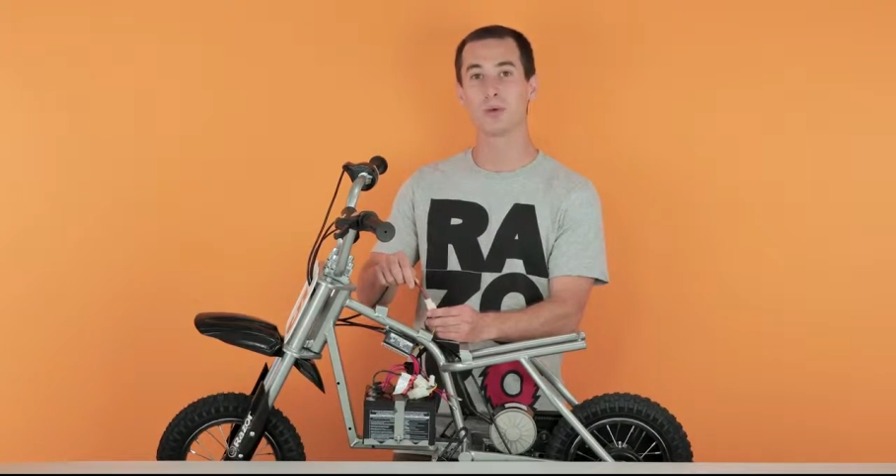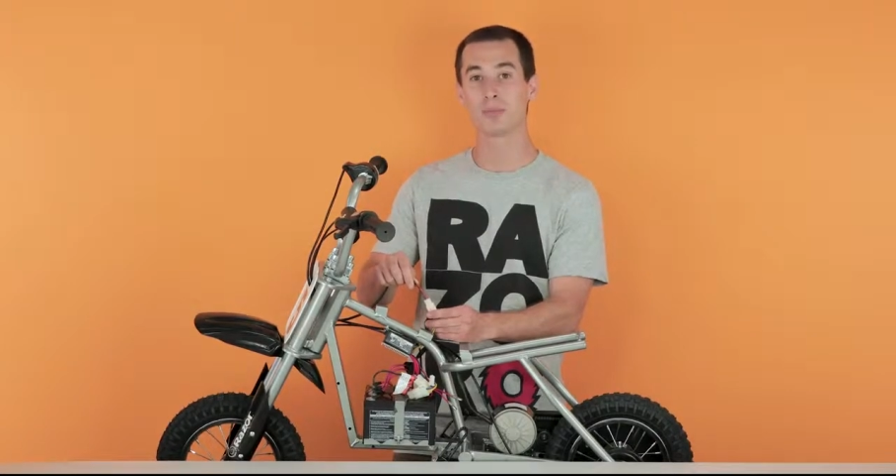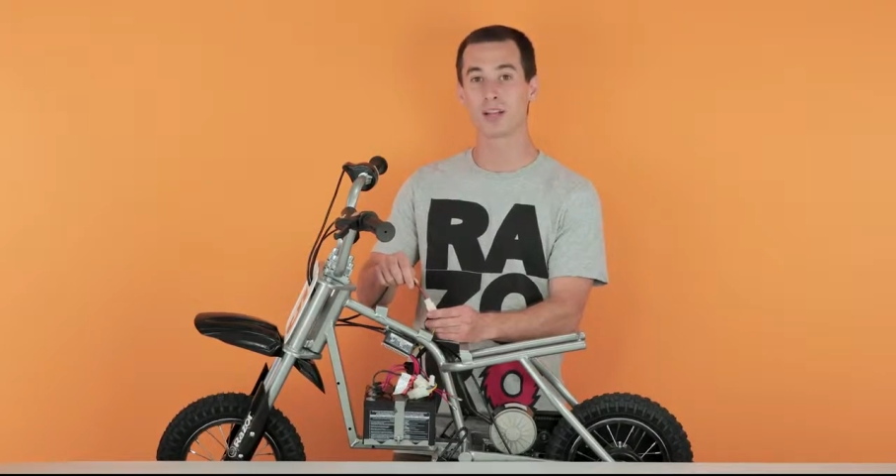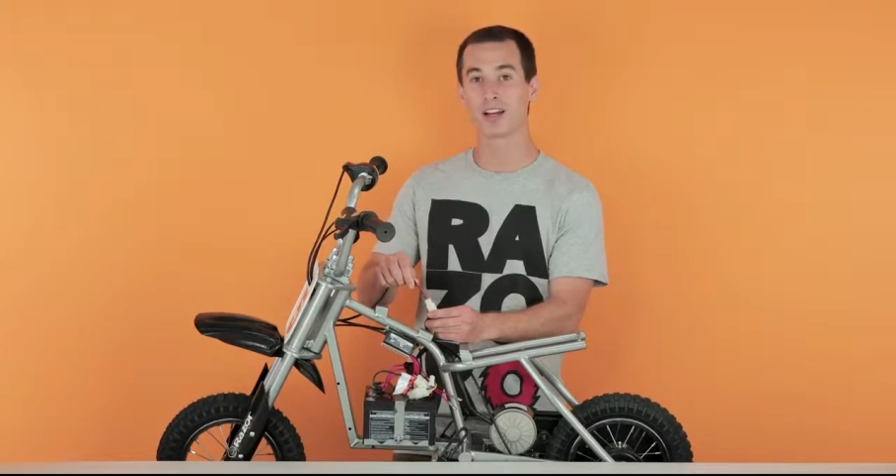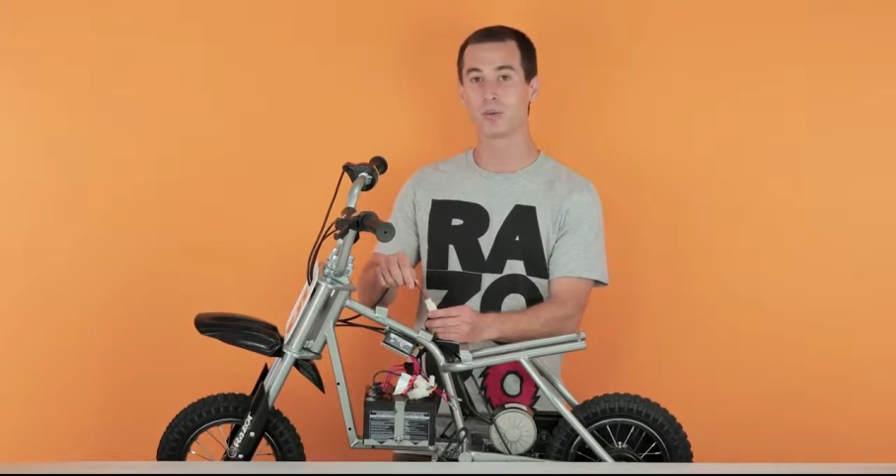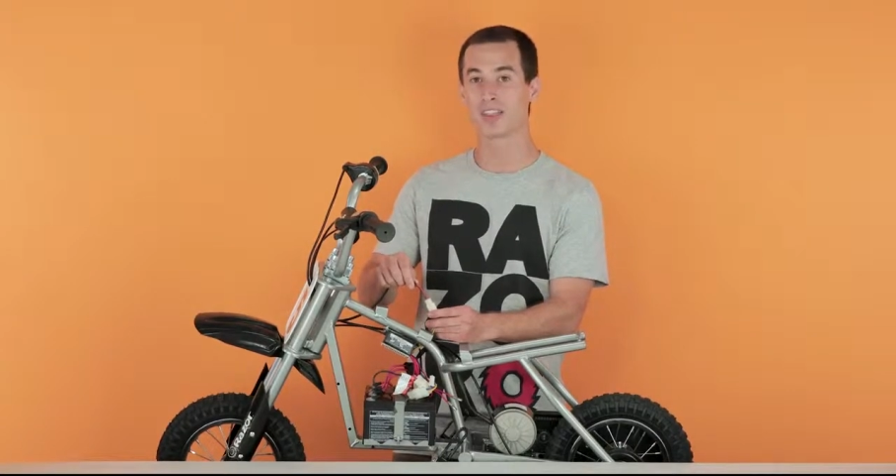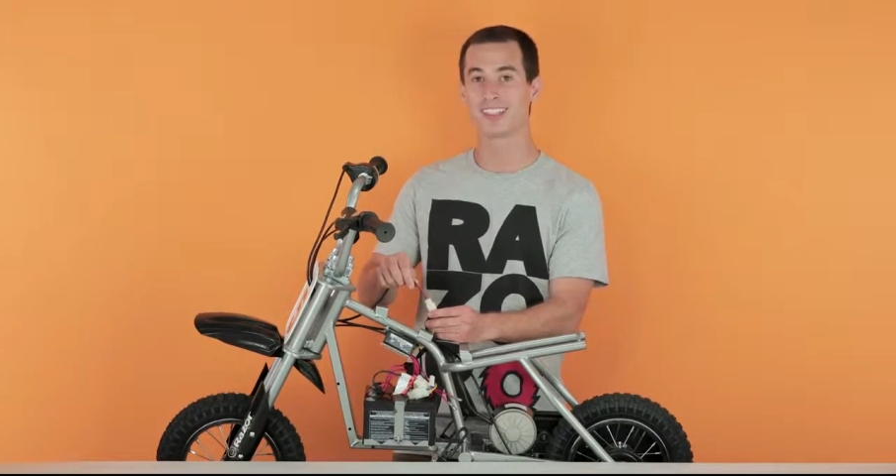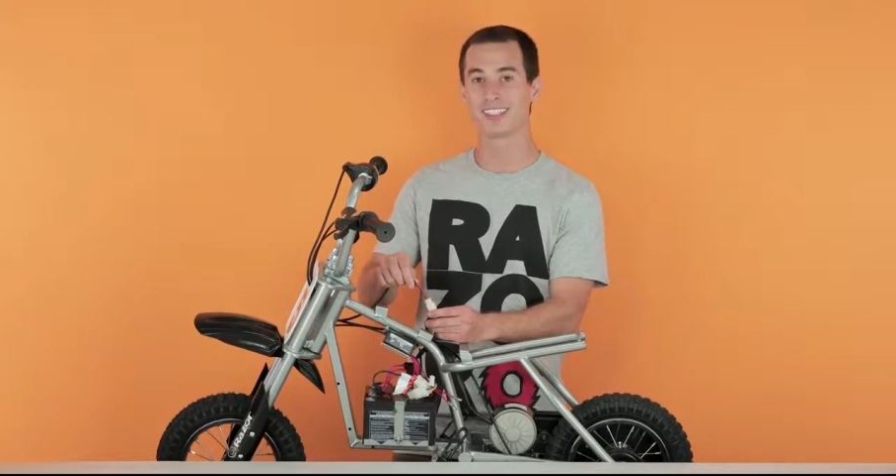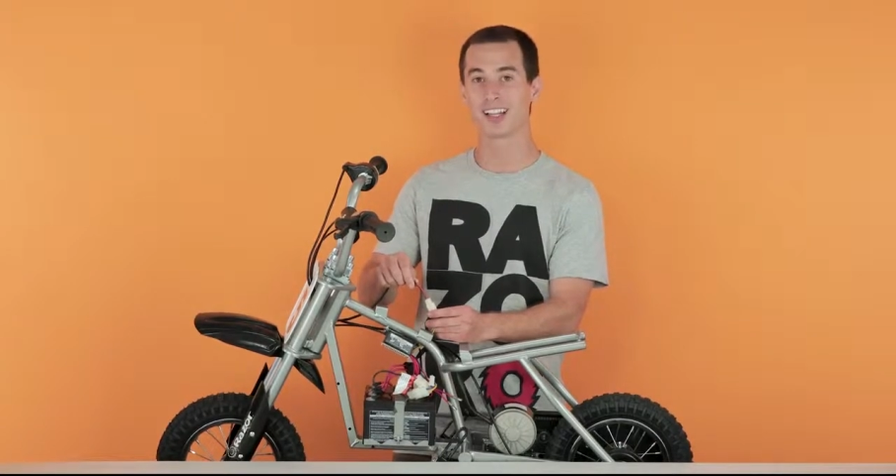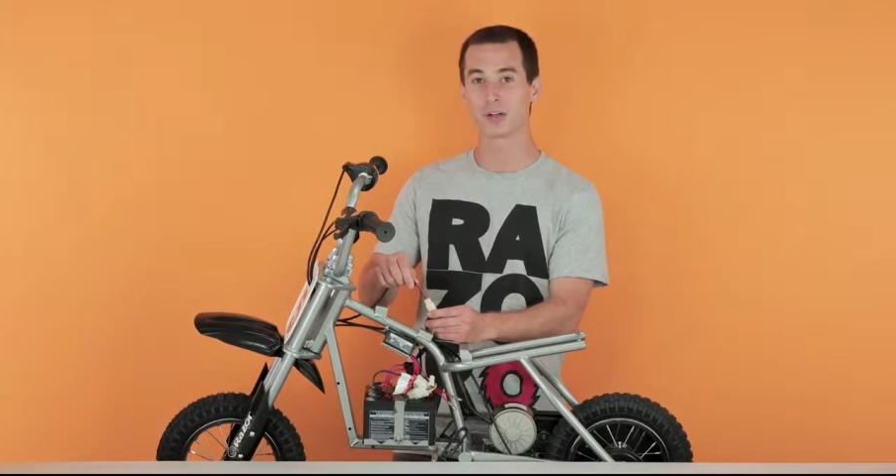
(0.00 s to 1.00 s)
1 plug with
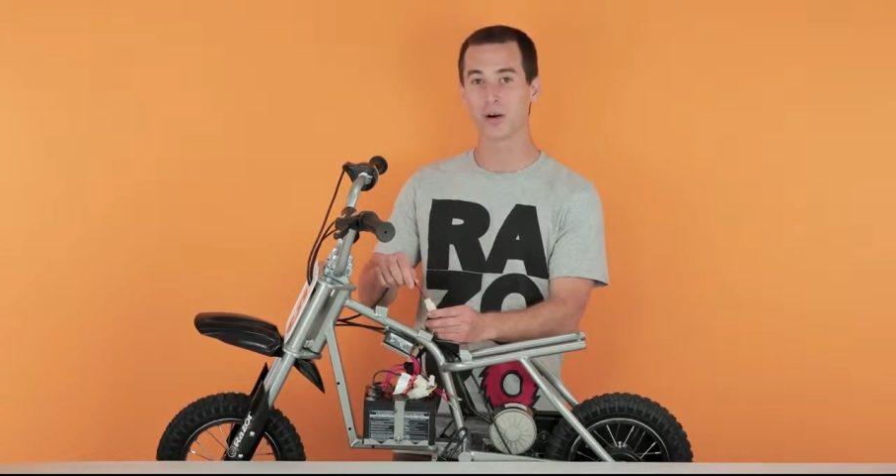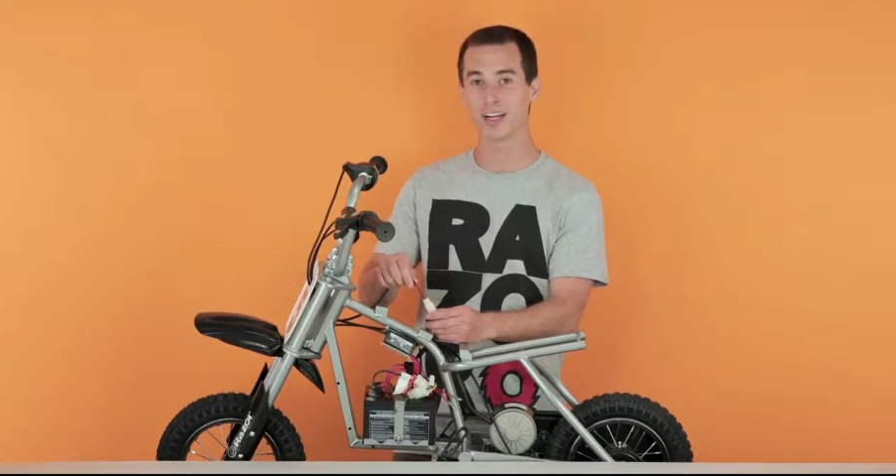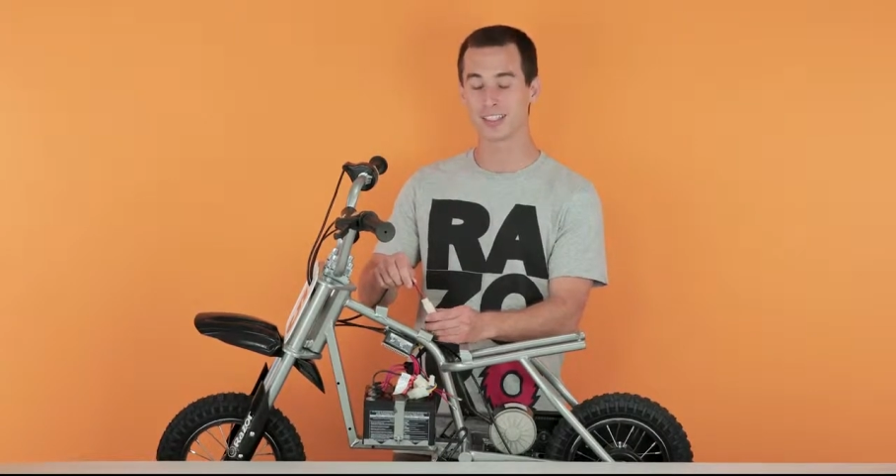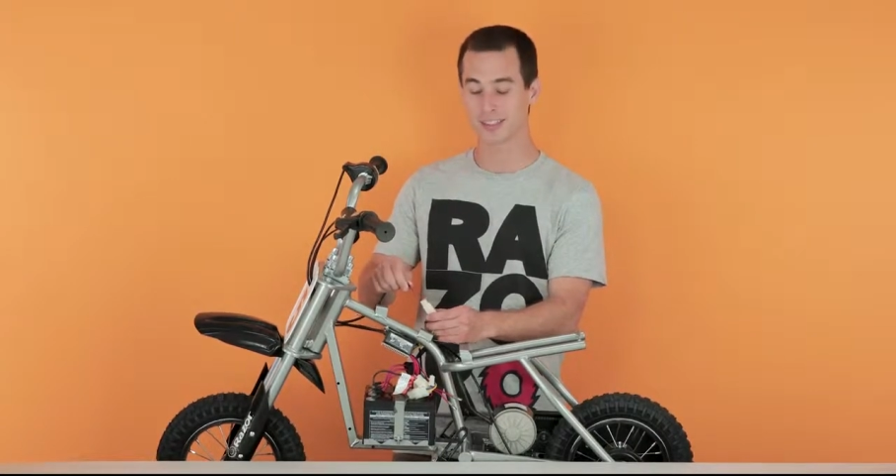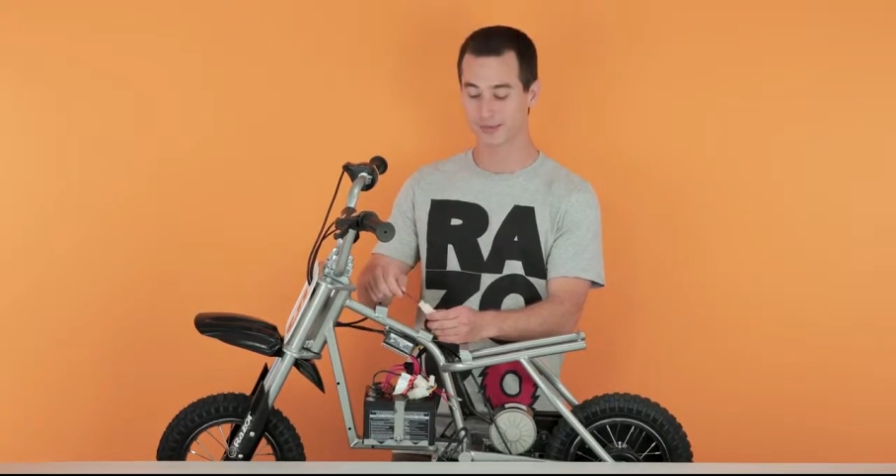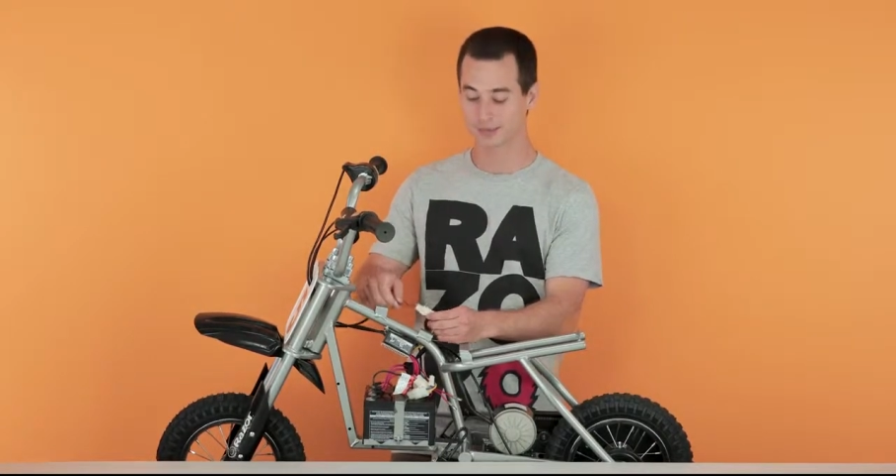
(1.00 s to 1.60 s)
these color wires.